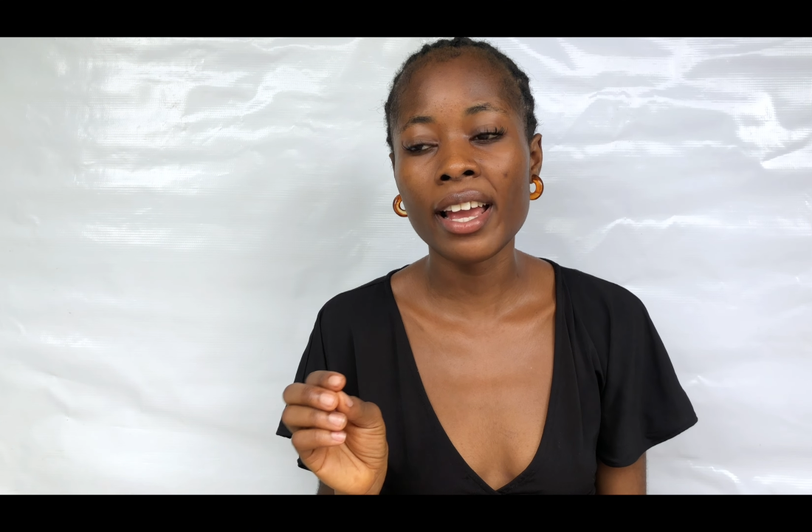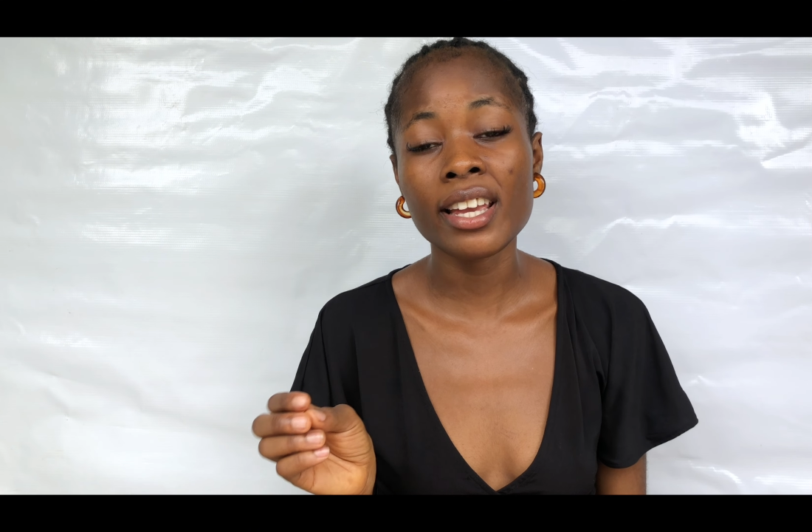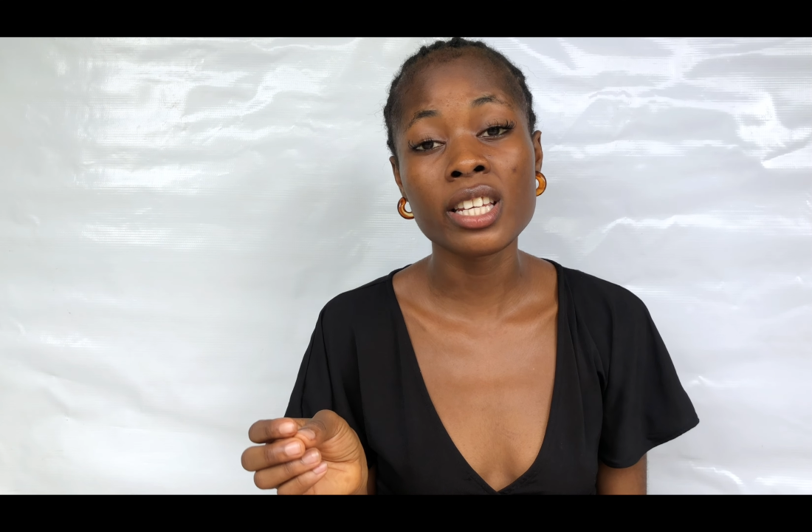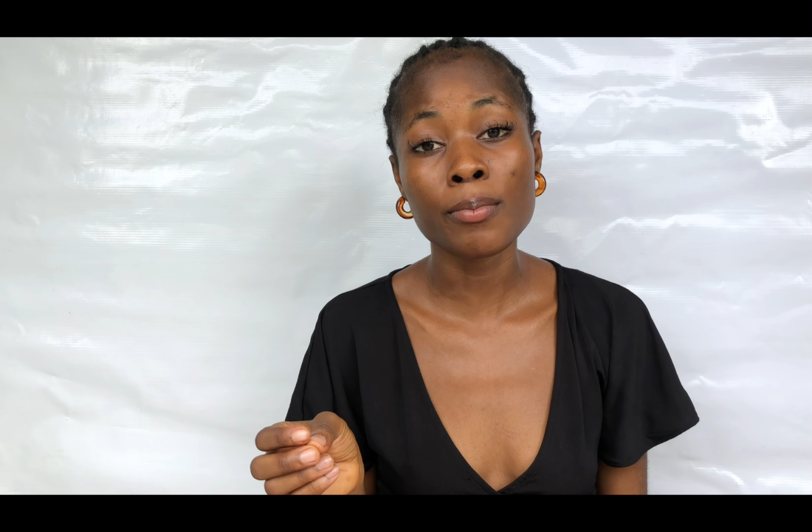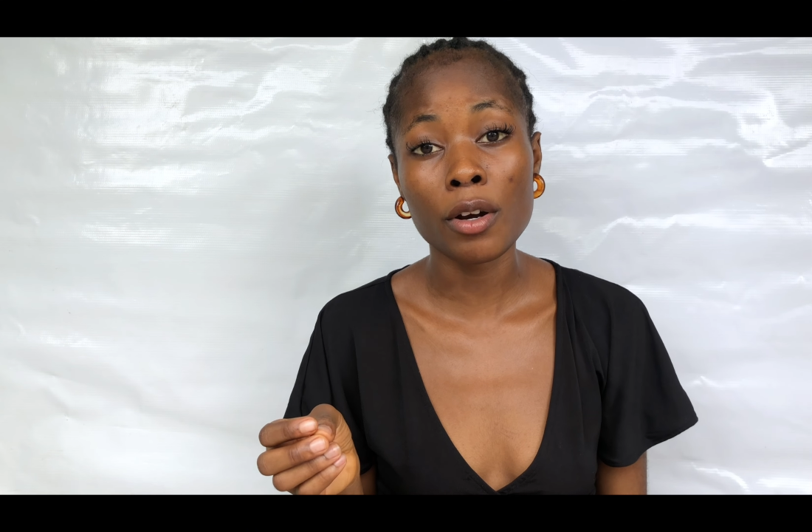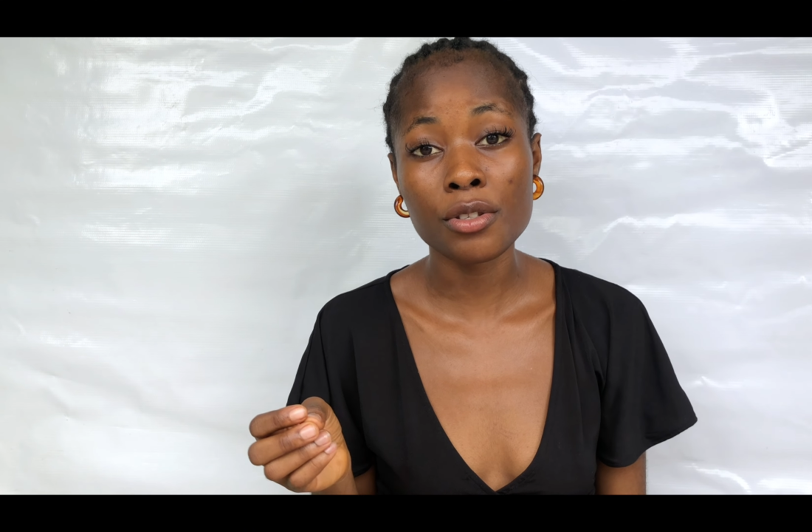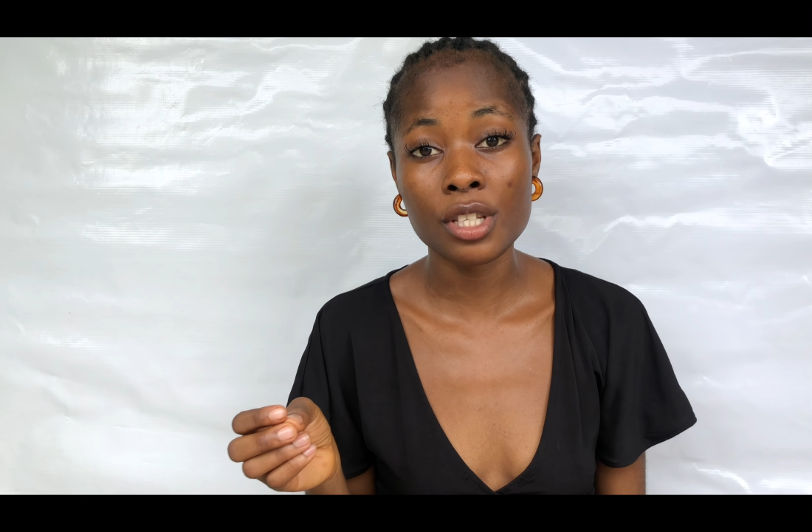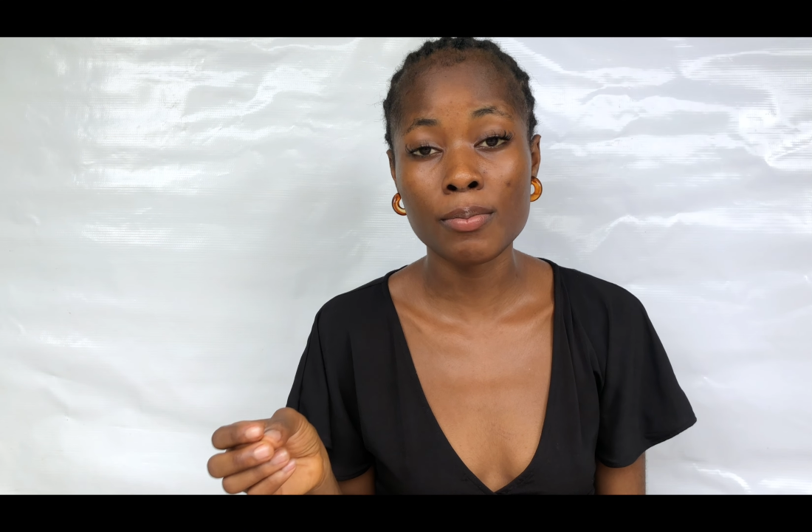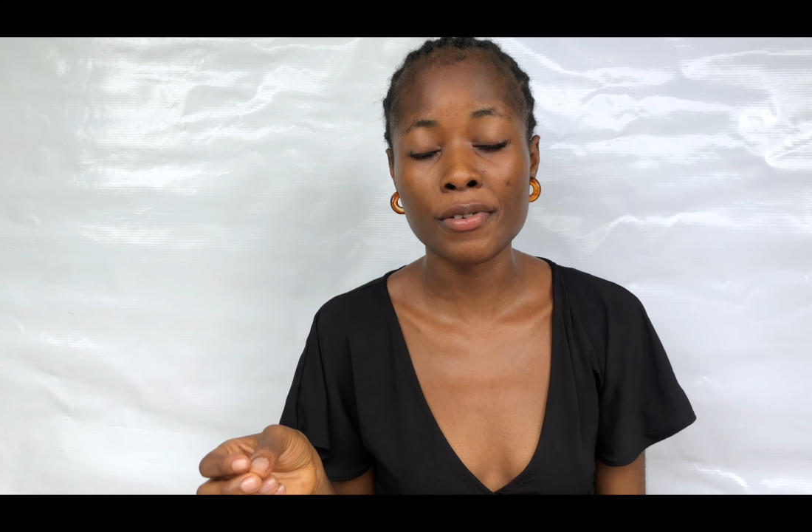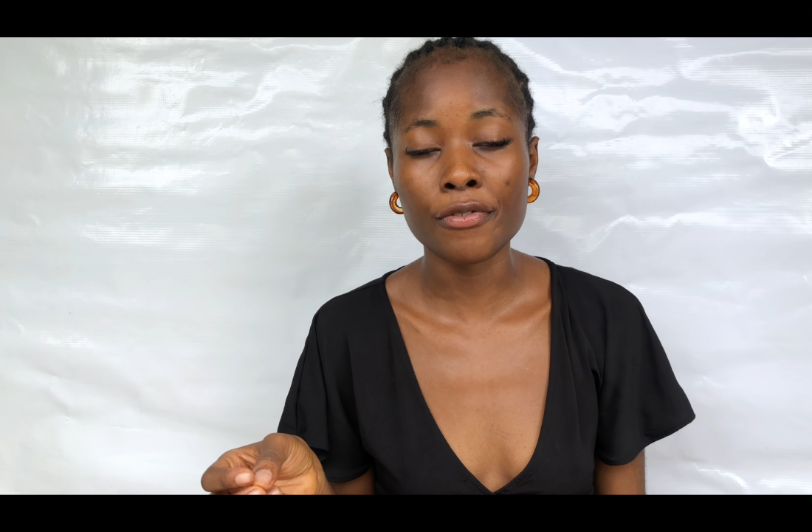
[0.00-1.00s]
heard about
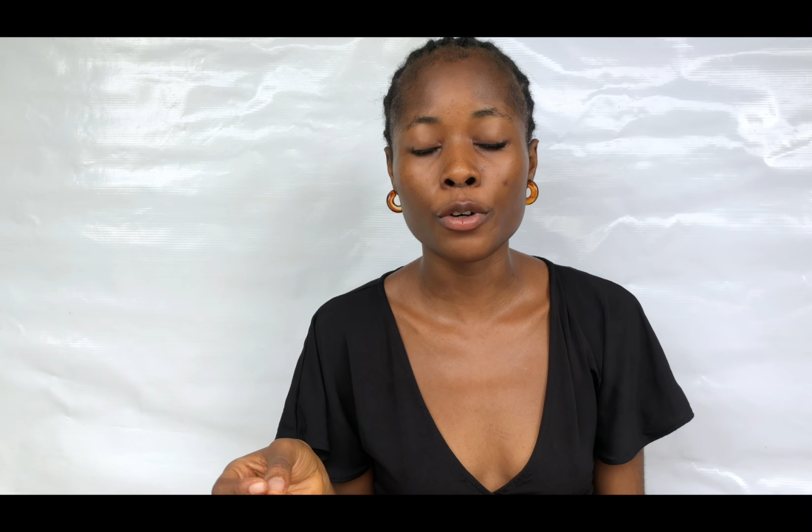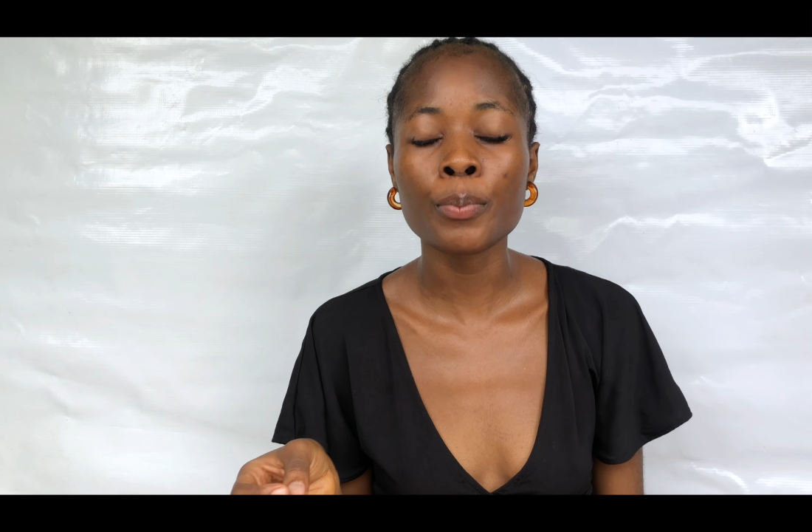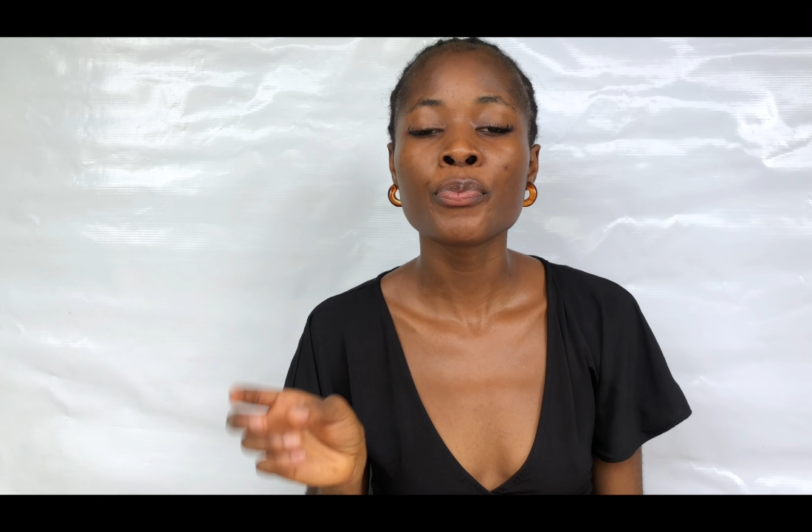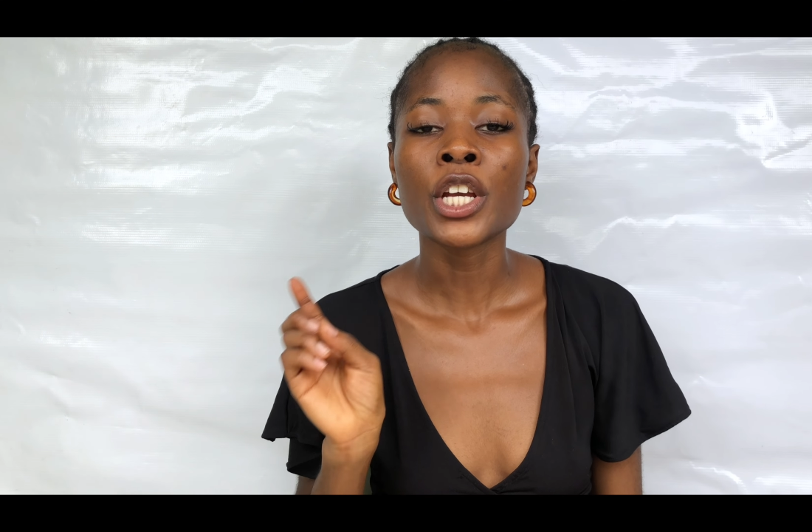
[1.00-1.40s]
it before,